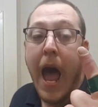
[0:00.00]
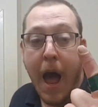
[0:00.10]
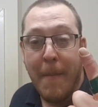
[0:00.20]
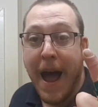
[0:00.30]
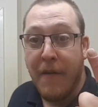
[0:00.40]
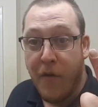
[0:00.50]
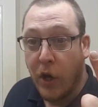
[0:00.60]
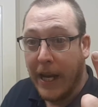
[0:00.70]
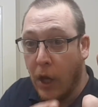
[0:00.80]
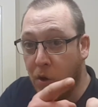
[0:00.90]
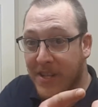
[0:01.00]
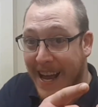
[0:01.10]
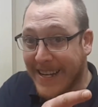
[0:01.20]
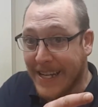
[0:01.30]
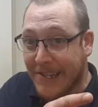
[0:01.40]
I might fucking lose
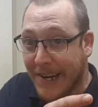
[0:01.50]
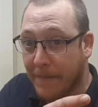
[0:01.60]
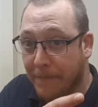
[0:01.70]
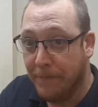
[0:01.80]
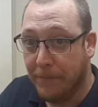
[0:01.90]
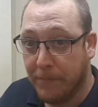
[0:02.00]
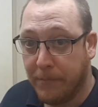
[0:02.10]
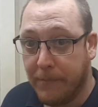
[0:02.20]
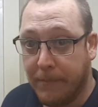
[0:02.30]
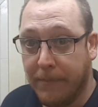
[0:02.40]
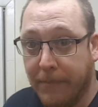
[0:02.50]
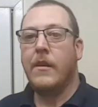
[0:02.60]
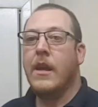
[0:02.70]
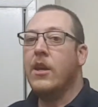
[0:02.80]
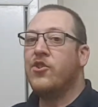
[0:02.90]
that digit.
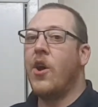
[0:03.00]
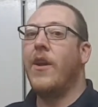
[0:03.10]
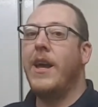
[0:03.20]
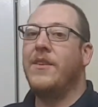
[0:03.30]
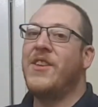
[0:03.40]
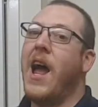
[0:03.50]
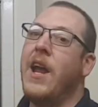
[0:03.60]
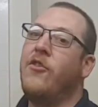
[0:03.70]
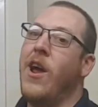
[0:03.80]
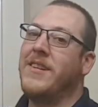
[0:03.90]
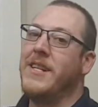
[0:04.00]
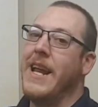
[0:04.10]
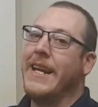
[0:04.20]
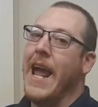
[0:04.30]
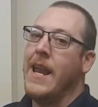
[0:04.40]
Sorry,
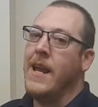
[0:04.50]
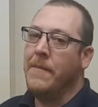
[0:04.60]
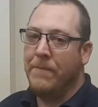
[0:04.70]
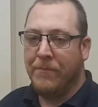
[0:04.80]
digressing again.